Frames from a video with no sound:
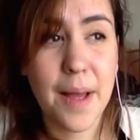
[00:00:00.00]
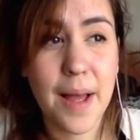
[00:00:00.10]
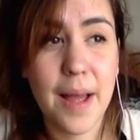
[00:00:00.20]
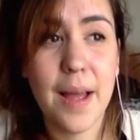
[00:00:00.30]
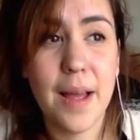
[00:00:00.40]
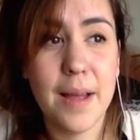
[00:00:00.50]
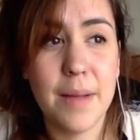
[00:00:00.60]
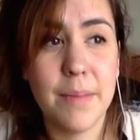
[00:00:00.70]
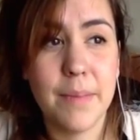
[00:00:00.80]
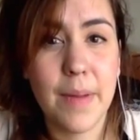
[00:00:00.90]

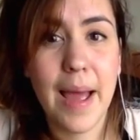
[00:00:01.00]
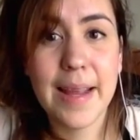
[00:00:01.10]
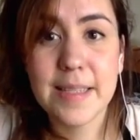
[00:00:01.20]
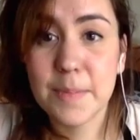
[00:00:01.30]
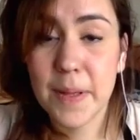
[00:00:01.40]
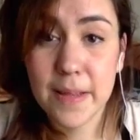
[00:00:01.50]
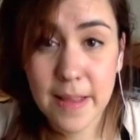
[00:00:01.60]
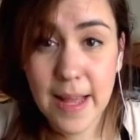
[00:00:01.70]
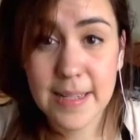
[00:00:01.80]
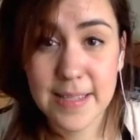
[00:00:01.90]
I spent
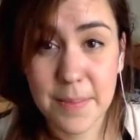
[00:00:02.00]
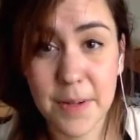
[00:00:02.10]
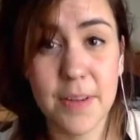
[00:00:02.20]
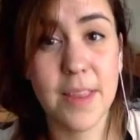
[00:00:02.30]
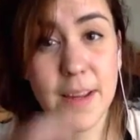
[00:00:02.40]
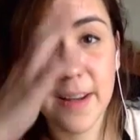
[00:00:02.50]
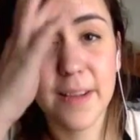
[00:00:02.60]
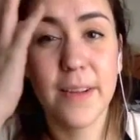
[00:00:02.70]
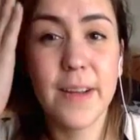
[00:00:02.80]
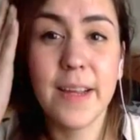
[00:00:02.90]
the last summer with
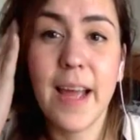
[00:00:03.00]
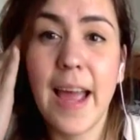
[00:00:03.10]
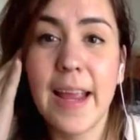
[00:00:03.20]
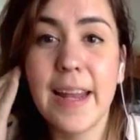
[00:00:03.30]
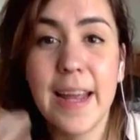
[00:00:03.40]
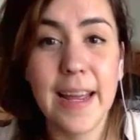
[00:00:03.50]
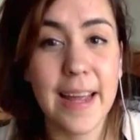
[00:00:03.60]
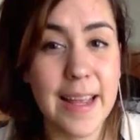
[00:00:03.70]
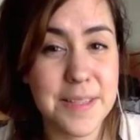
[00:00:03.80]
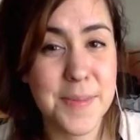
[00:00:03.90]
her learning
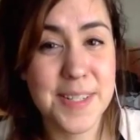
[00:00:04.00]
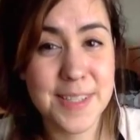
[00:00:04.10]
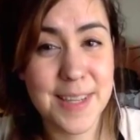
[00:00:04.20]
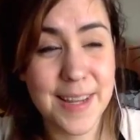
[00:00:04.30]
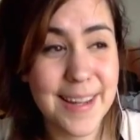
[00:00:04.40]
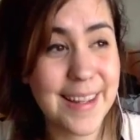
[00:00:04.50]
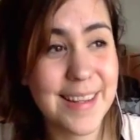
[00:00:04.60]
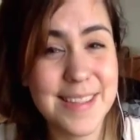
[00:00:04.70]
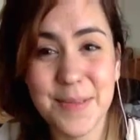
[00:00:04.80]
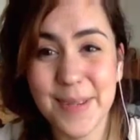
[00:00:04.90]
Haida as much as I
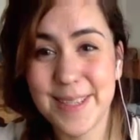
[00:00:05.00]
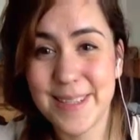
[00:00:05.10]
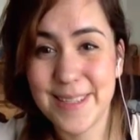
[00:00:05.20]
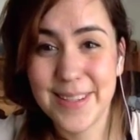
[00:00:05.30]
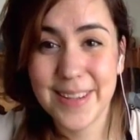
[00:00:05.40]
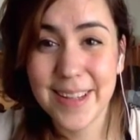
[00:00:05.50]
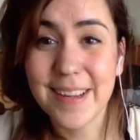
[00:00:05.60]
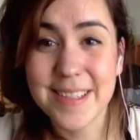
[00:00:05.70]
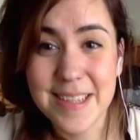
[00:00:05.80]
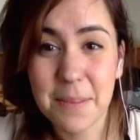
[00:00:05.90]
could squeeze into a
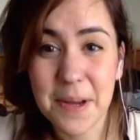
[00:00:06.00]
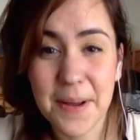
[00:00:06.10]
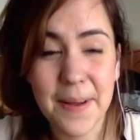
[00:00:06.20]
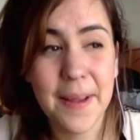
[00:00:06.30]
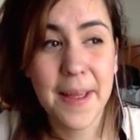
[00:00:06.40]
little summer.